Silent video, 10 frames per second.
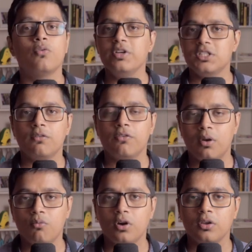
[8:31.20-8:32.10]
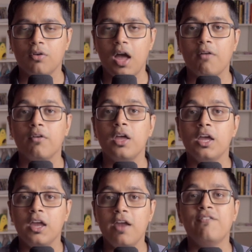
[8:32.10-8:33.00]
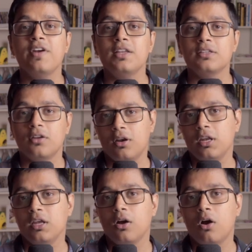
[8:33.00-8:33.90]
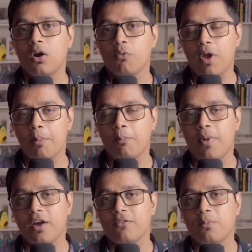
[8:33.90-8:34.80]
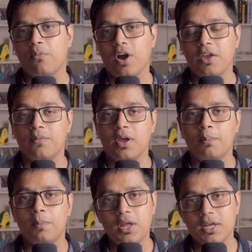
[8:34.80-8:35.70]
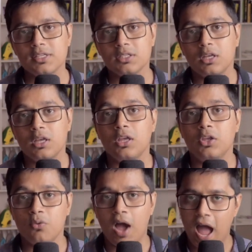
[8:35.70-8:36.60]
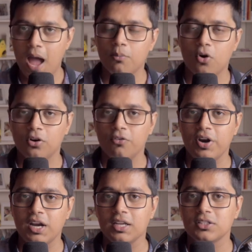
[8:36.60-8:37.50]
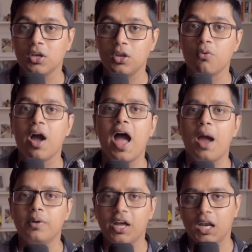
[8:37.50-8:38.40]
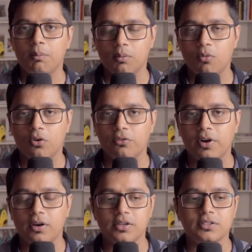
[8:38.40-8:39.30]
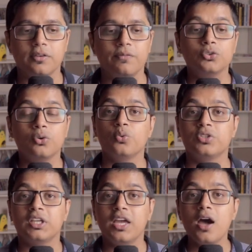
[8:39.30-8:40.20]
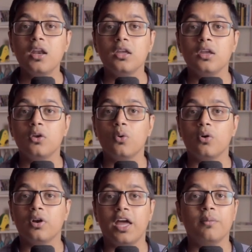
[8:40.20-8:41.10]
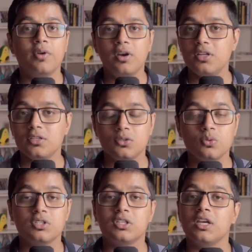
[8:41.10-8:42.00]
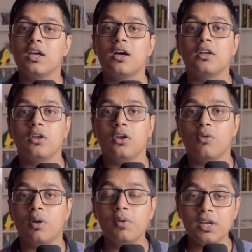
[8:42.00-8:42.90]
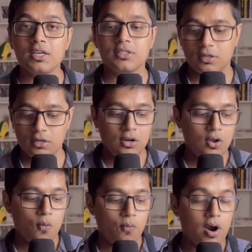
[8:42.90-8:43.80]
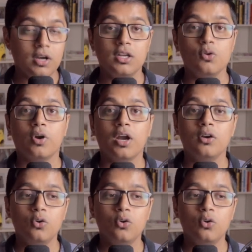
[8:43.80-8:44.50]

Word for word: whichever framework you have if it is running on webpack 5 and plus you have module federation, you have dynamic module federation. So to share your libraries, to share your application, what you can